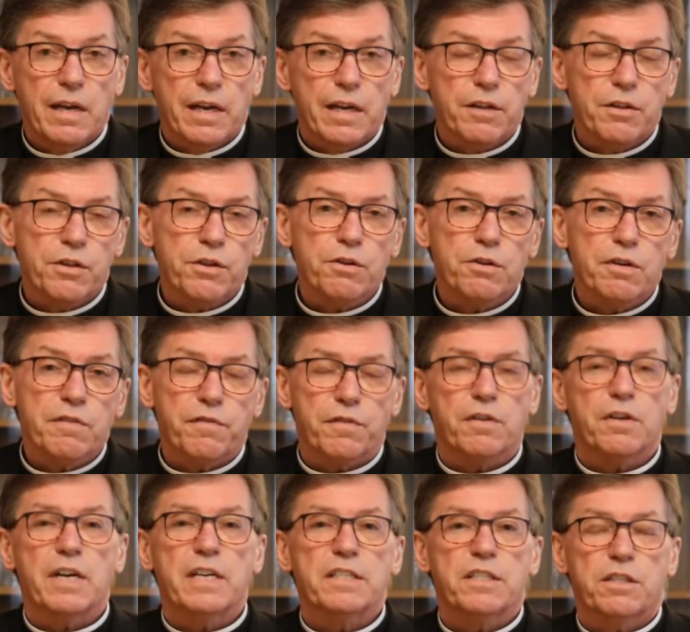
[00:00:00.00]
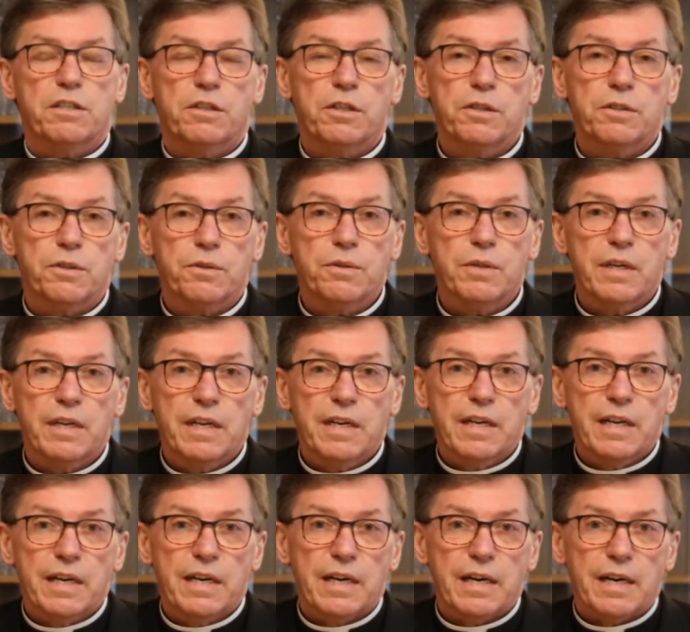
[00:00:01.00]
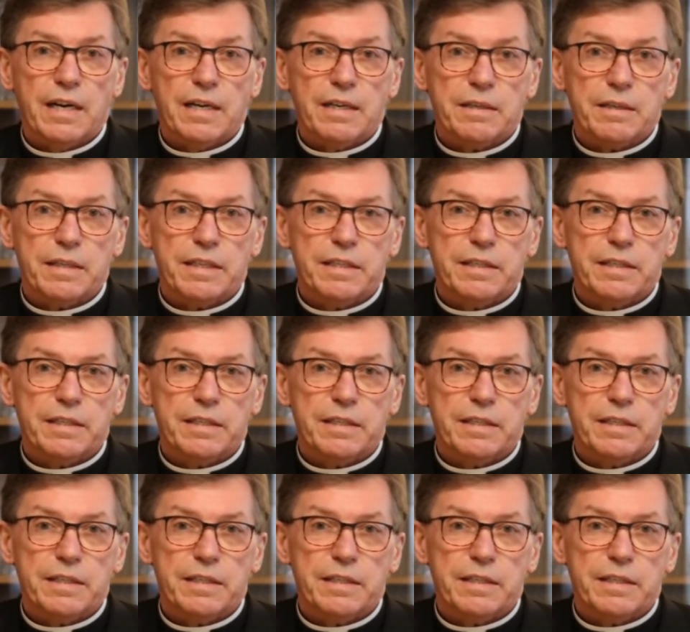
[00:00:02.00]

And third, for us too, uh,